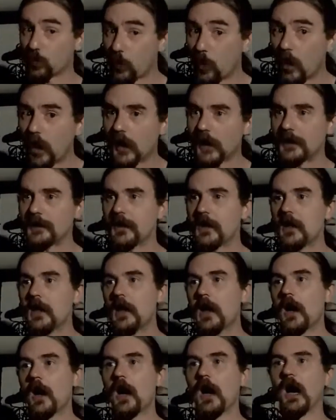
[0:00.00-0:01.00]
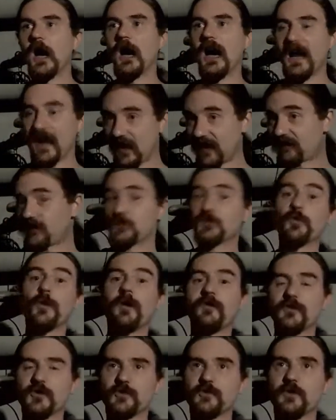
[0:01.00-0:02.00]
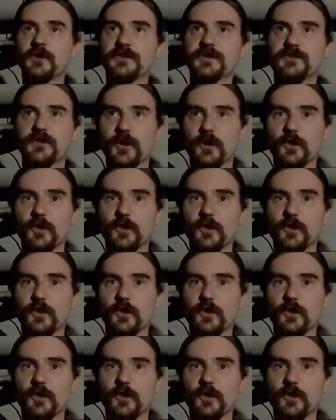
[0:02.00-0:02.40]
1. I have the 12-inch ones of